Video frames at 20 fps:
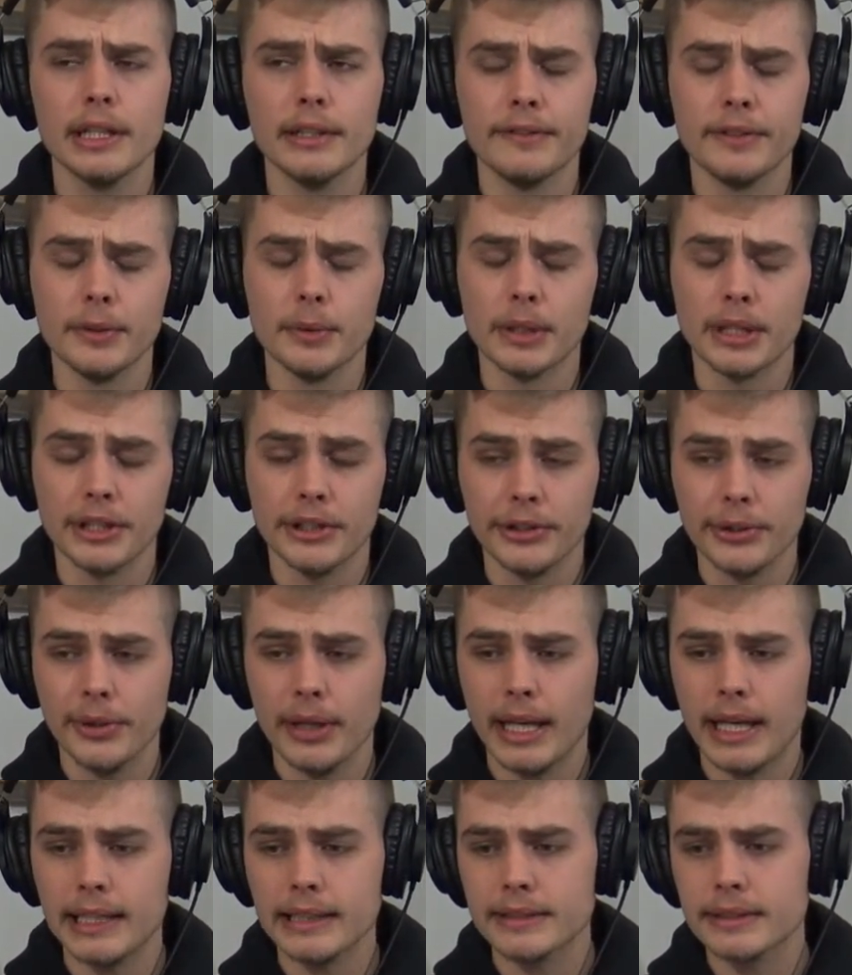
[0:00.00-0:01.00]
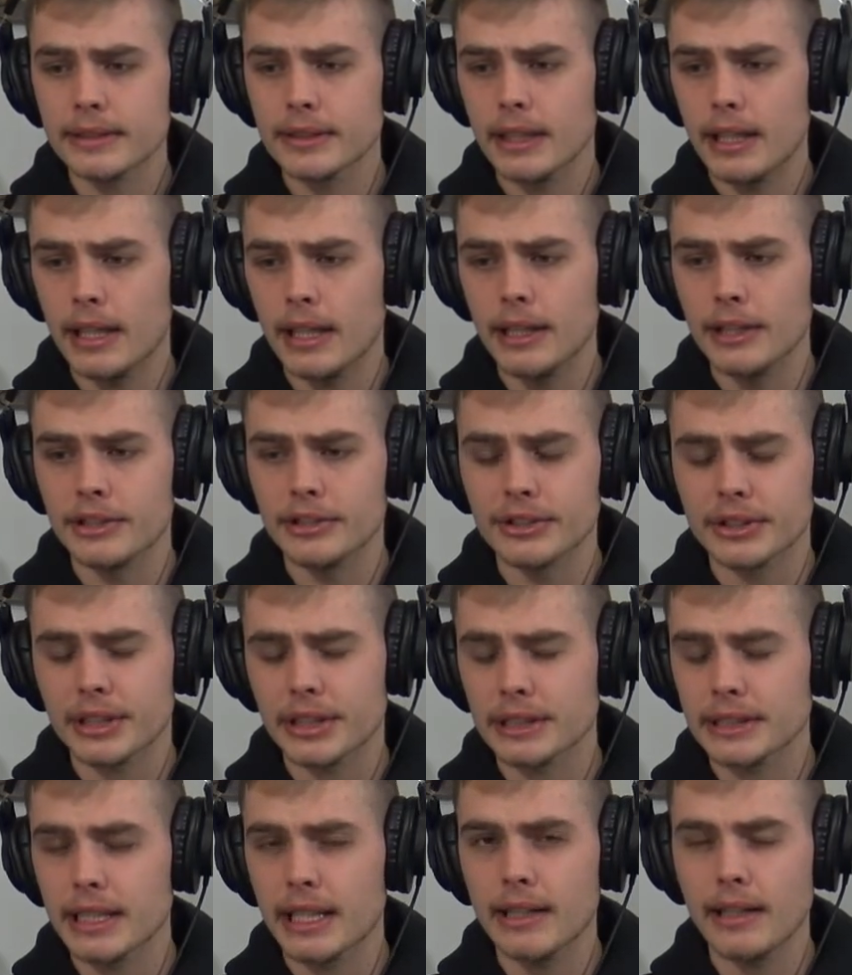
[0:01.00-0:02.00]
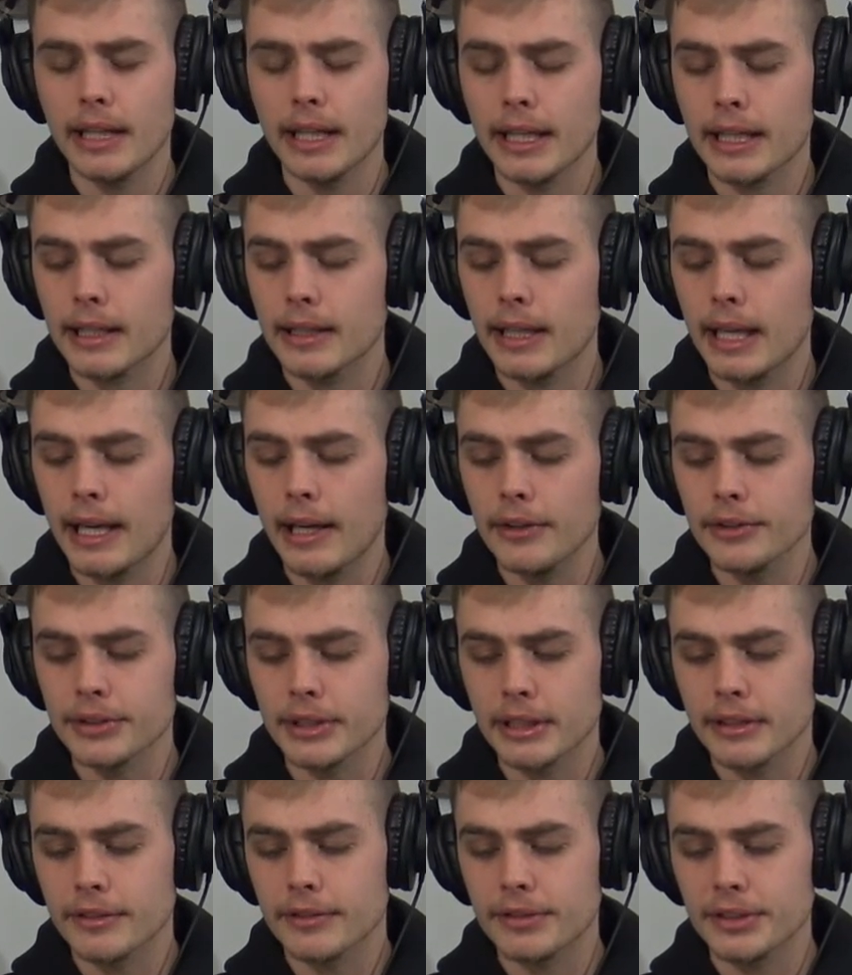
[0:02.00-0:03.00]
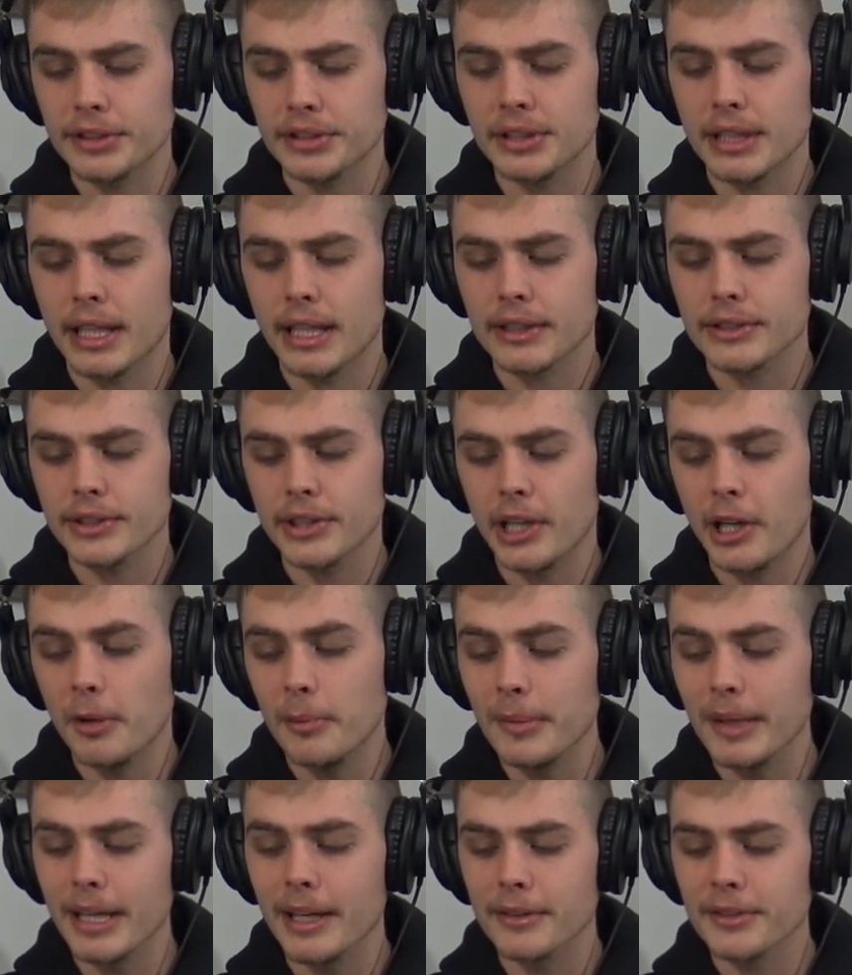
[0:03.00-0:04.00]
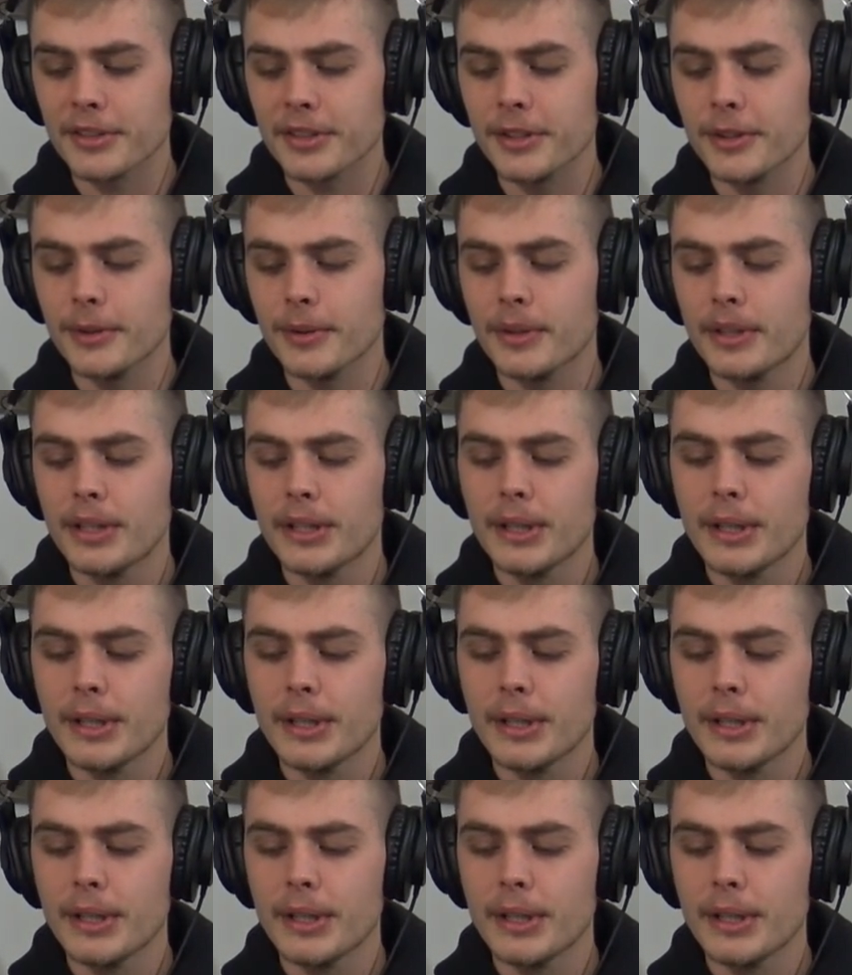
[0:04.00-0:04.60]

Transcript: If you want to do that, just click that link. I also get a free stock, so help me out too,